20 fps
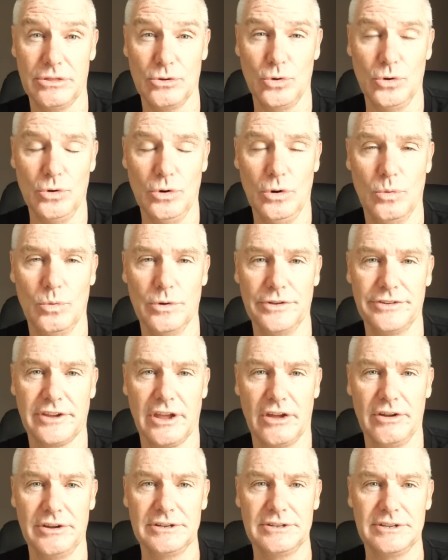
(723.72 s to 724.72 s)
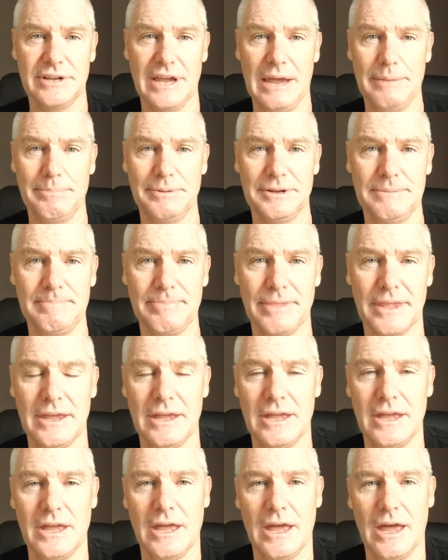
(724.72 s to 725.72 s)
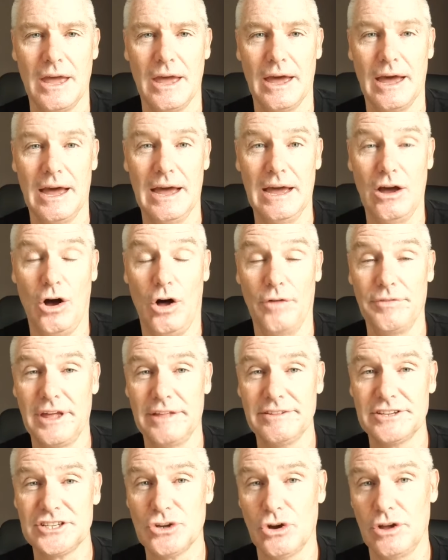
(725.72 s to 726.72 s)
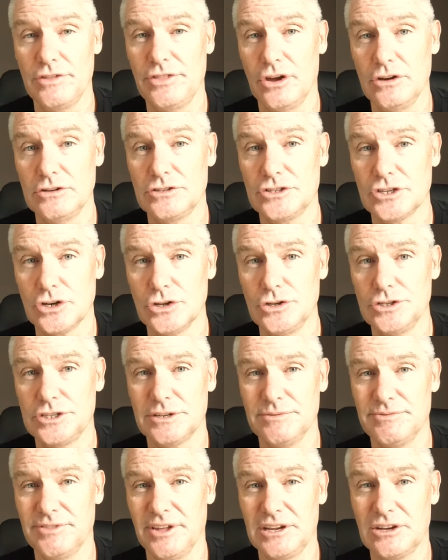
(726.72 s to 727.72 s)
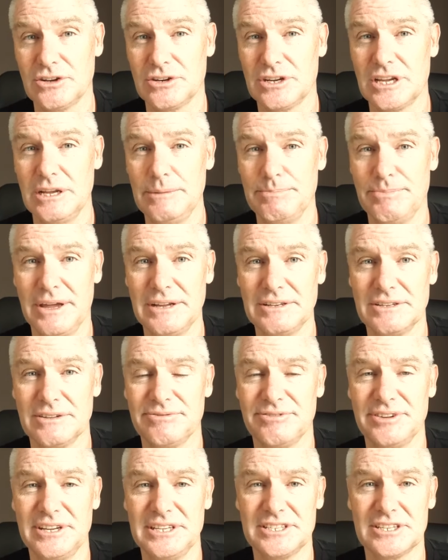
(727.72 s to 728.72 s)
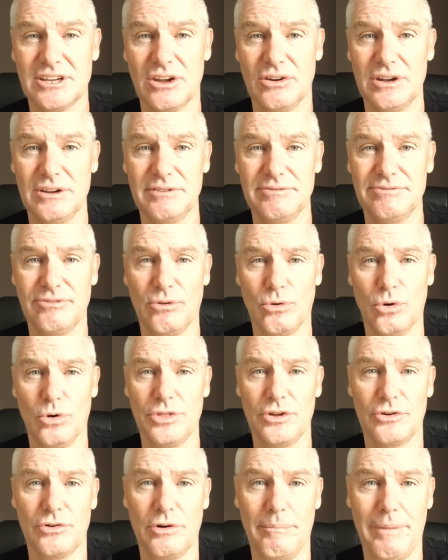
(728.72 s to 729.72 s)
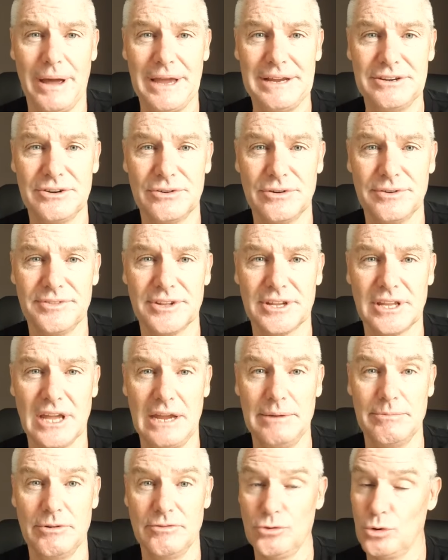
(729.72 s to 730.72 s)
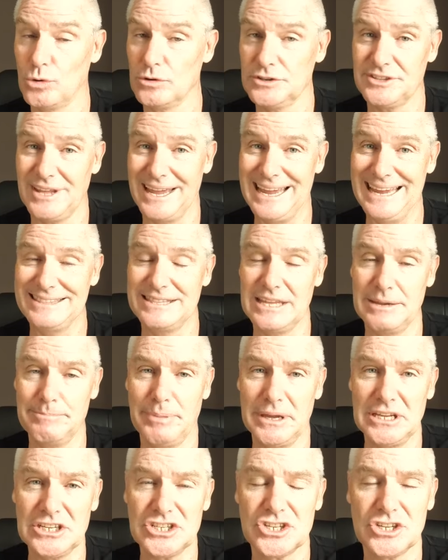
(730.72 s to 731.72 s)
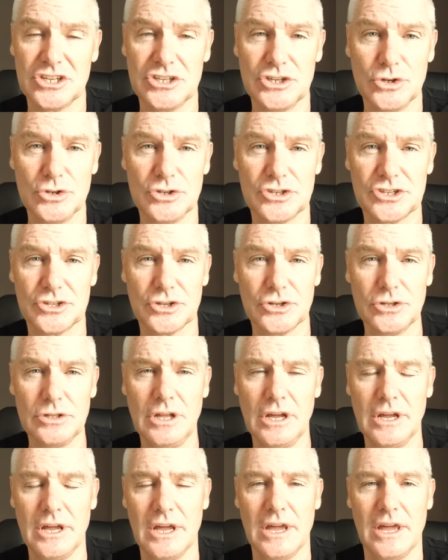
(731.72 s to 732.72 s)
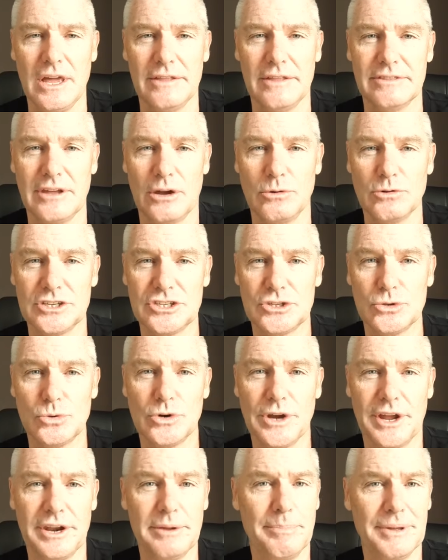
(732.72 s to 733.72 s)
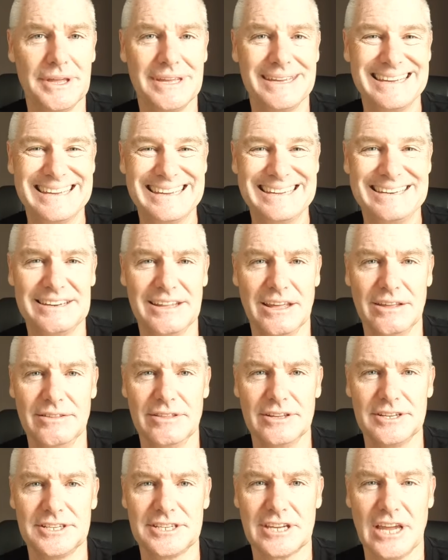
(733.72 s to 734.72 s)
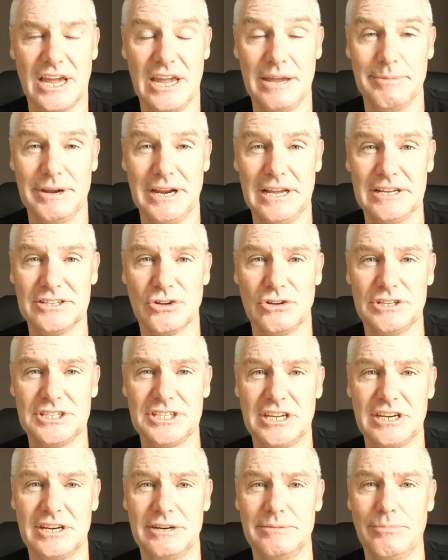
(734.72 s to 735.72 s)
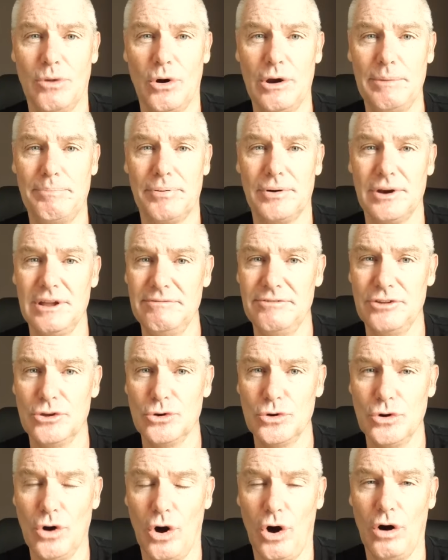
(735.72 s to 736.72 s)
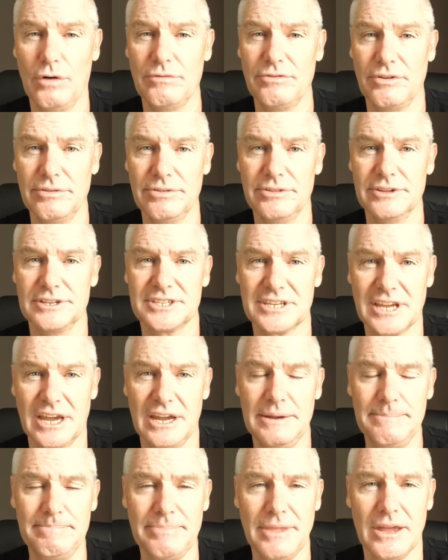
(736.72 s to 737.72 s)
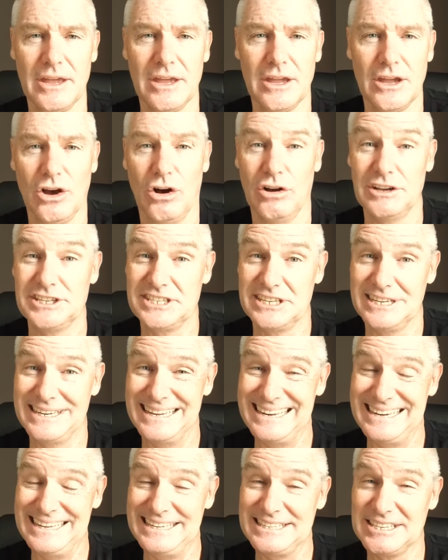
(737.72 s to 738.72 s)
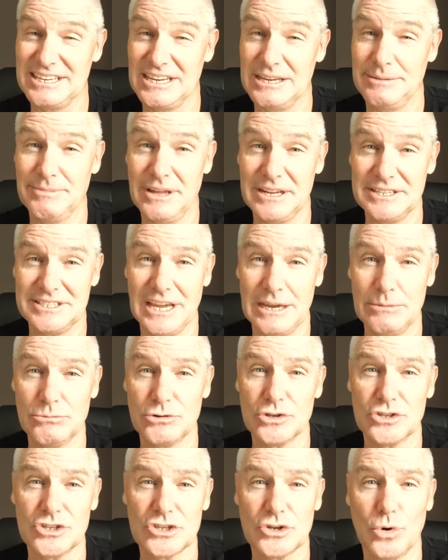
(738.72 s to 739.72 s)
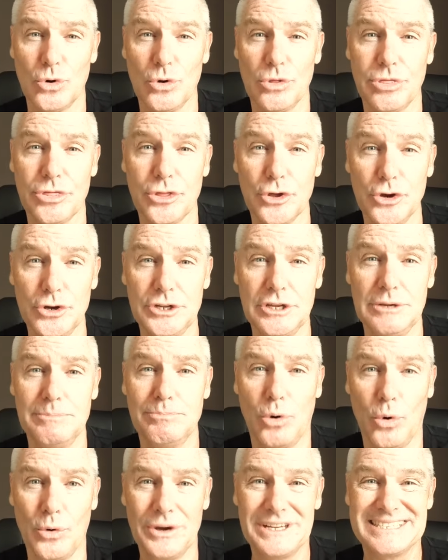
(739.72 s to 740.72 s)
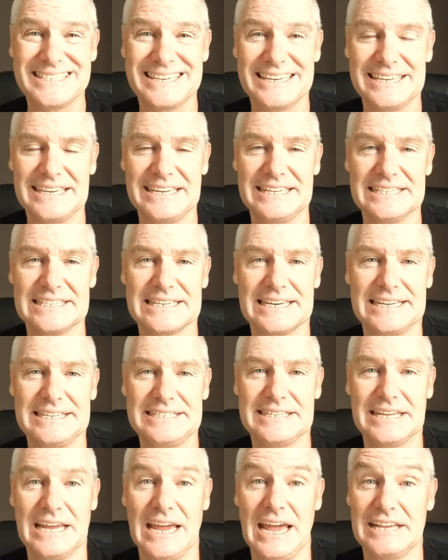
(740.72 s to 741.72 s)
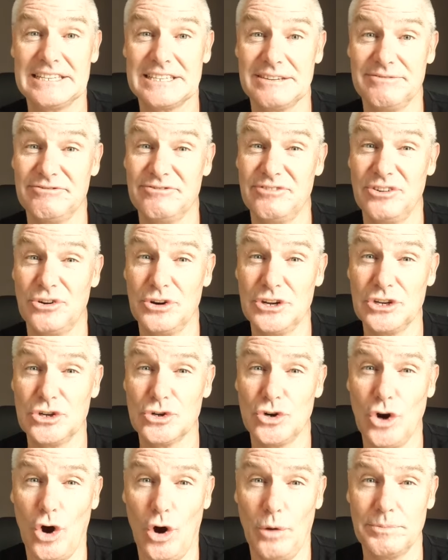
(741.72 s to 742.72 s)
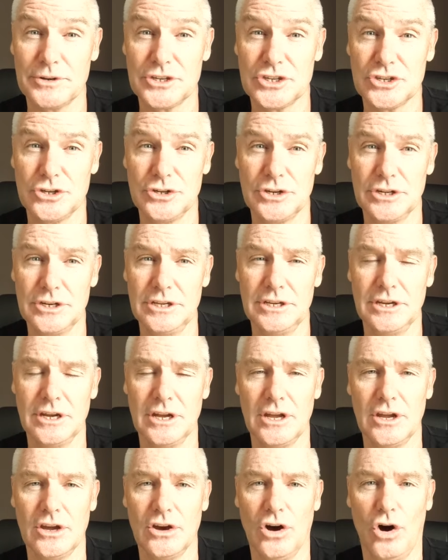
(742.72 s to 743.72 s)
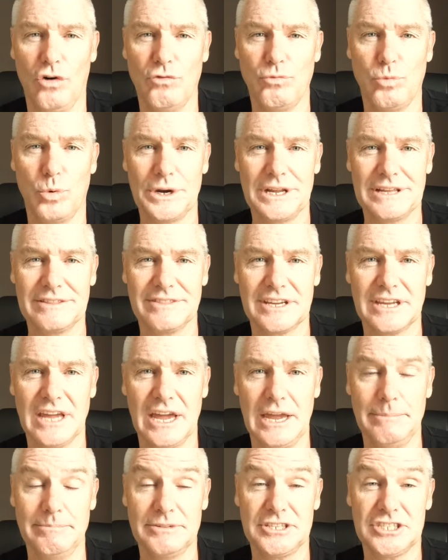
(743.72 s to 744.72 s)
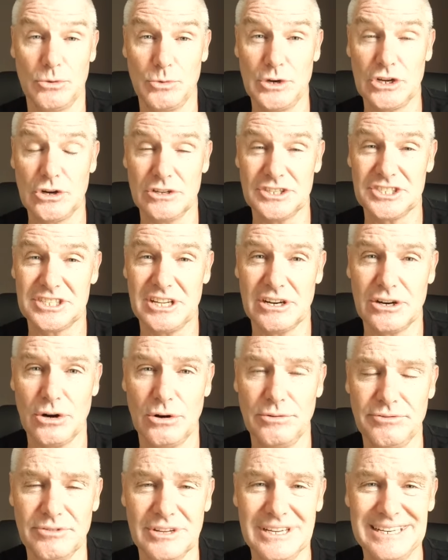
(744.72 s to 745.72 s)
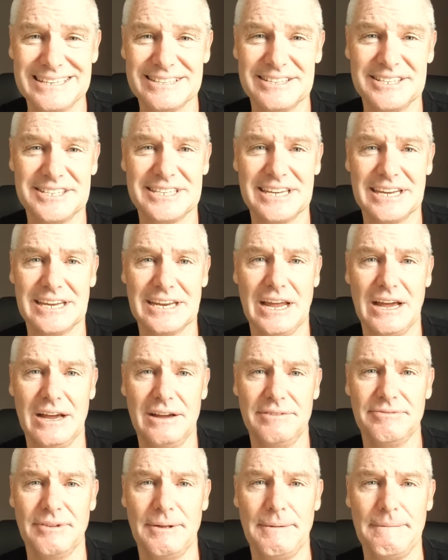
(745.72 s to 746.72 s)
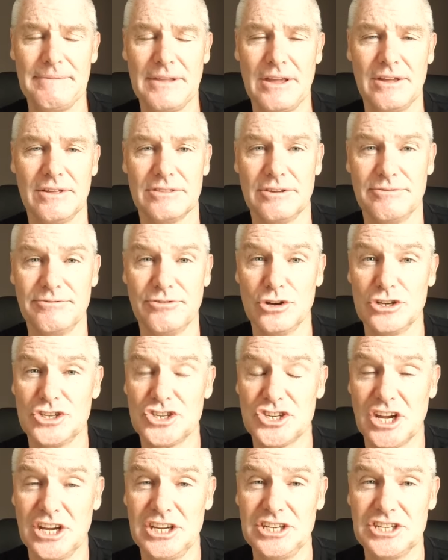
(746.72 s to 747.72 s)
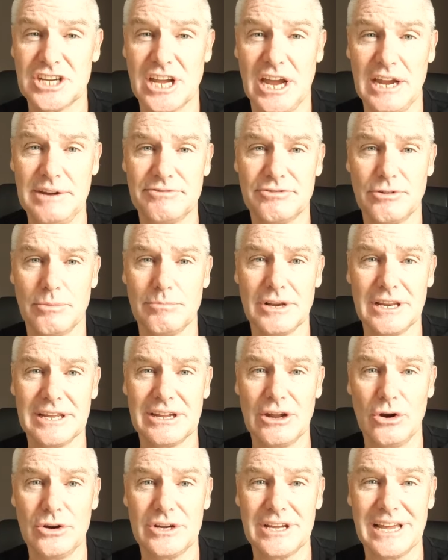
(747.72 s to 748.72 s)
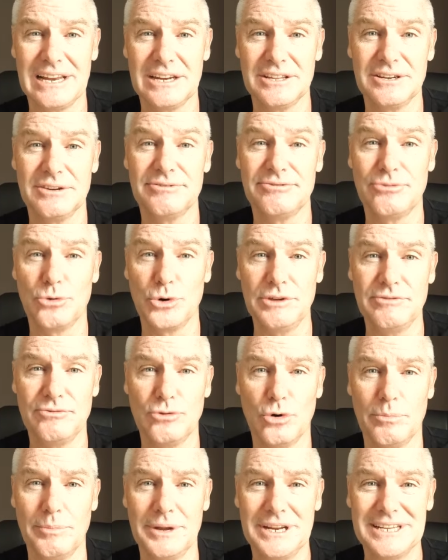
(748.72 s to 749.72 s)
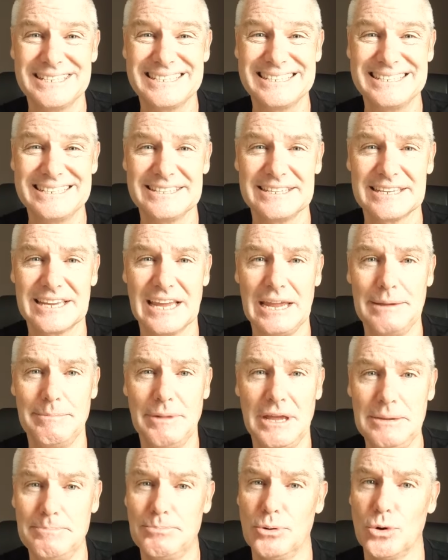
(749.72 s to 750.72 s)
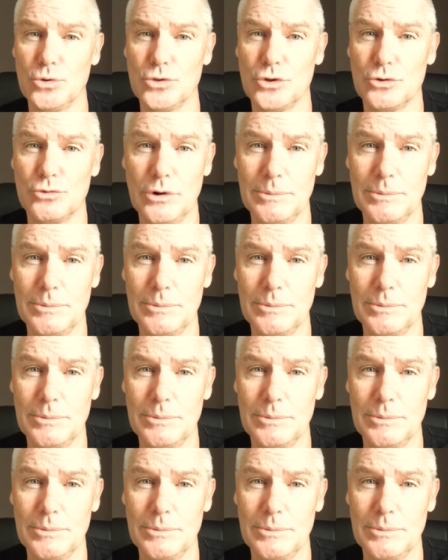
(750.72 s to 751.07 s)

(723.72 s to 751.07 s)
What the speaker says: thought was going to happen. On the other side, though, Toulouse, if they could keep that defence going for the remainder of the game, of course, they had their bench to use still. They were still going to be in this game. And as I said in my preview of this game, I said any team that's able to score 30 points against Leinster has a very good opportunity of winning the game. So we got stuck off into the second half. The first change came from Leo Cullen 44 minutes into the game. He pulled the